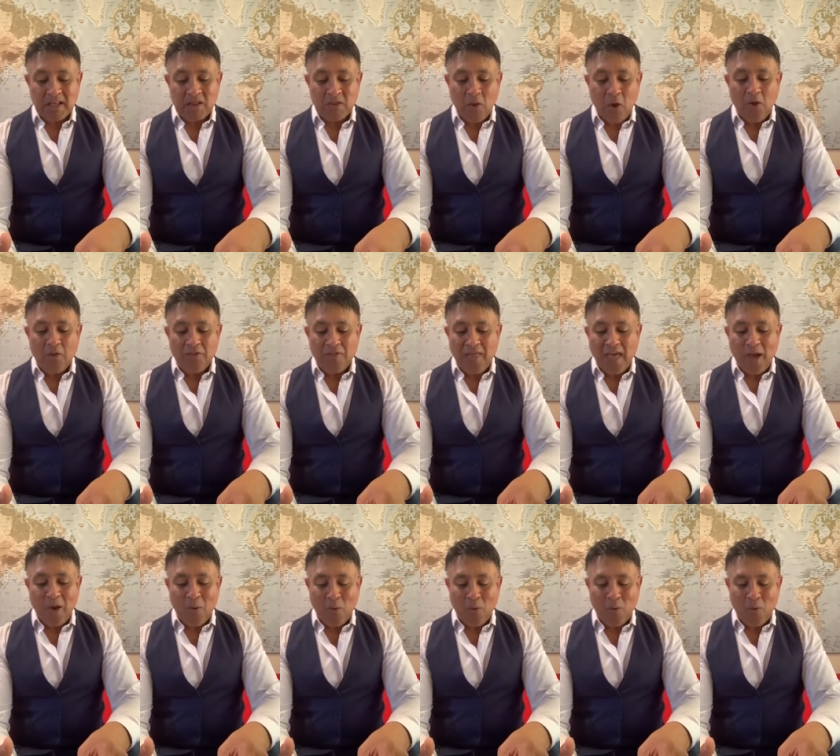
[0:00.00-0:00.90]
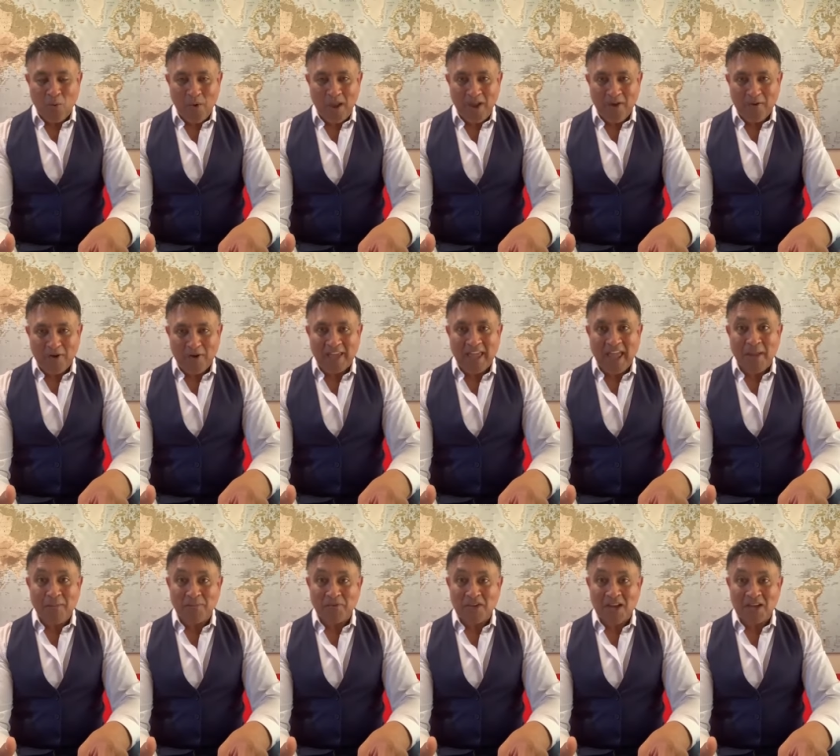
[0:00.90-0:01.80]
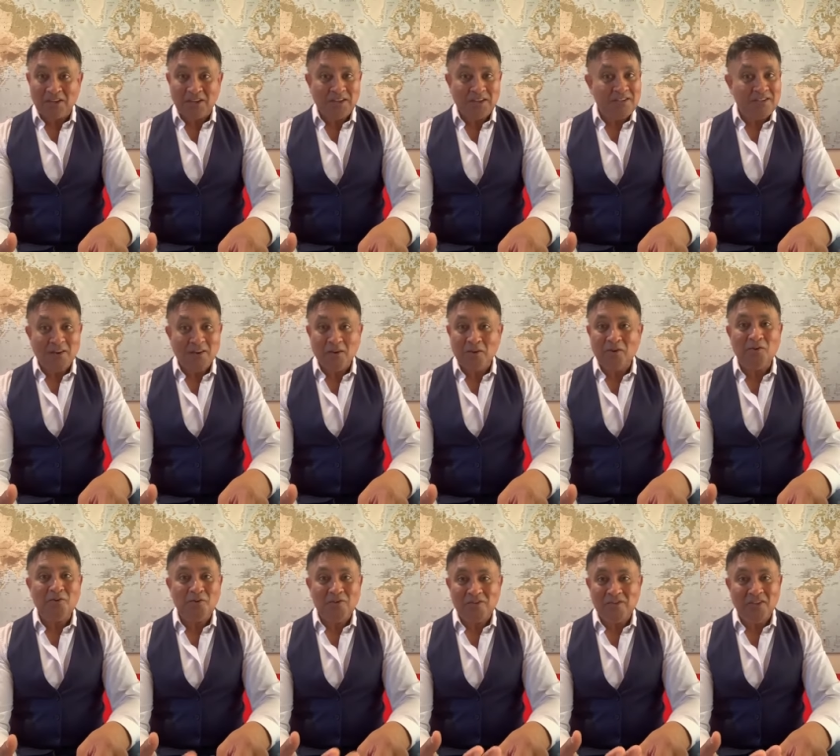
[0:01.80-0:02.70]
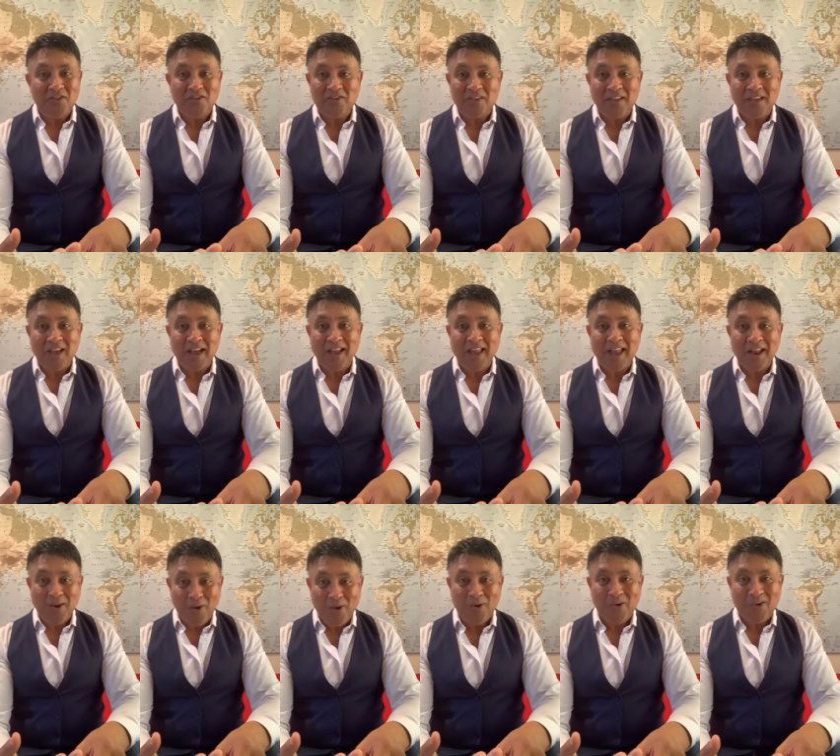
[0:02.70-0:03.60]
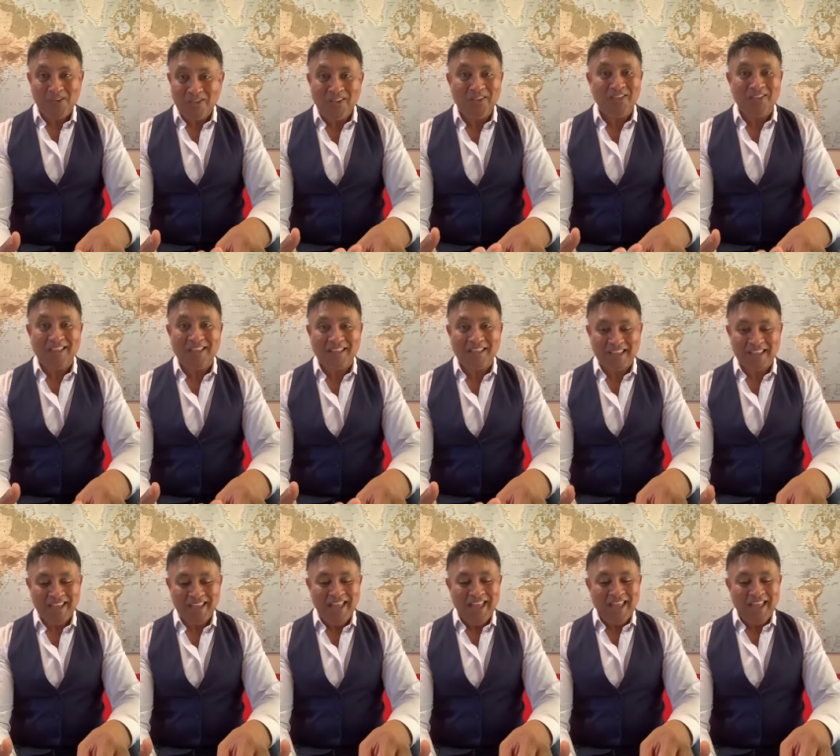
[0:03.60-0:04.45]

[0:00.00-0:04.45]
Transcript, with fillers: not that we're a game changer. see, I couldn't resist it. I cannot resist it.